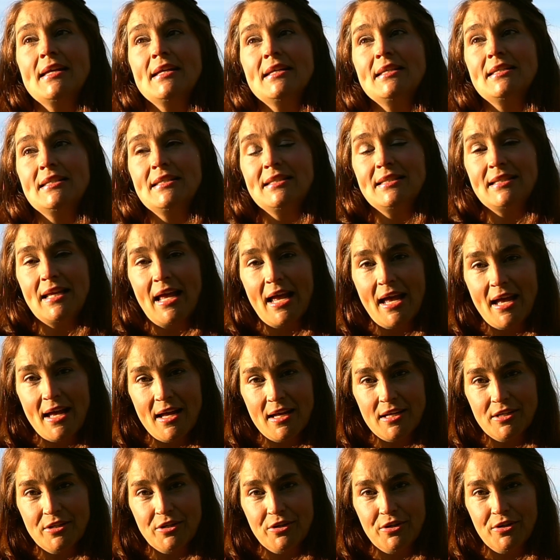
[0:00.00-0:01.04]

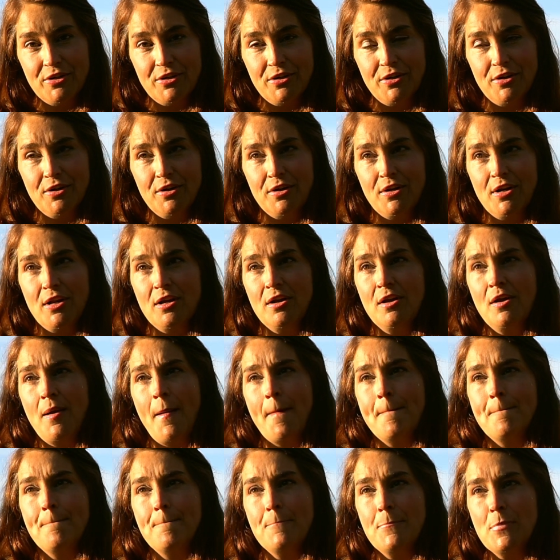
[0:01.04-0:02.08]
Saturn,
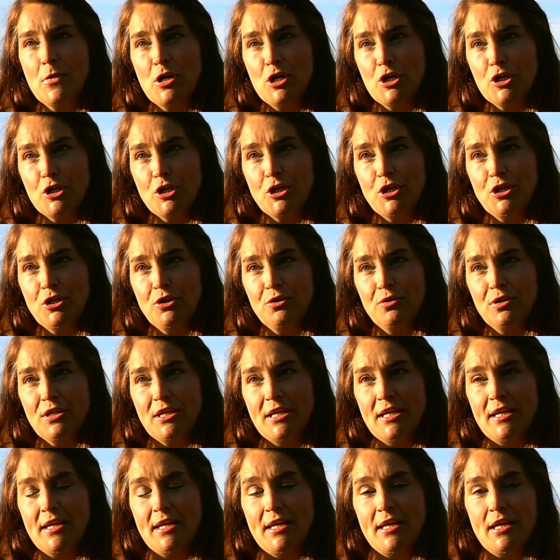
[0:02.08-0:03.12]

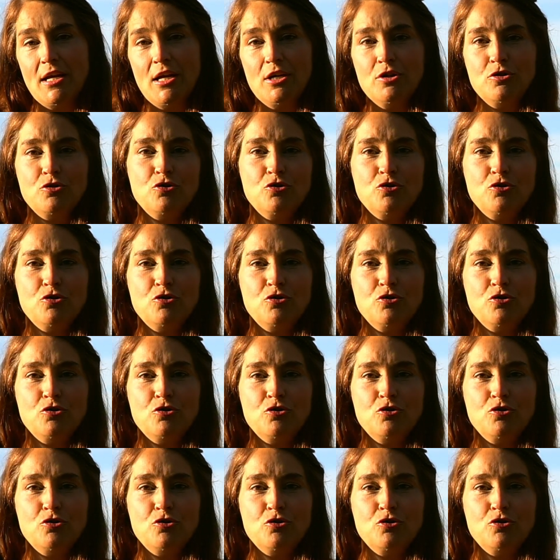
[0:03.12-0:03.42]
Mercury,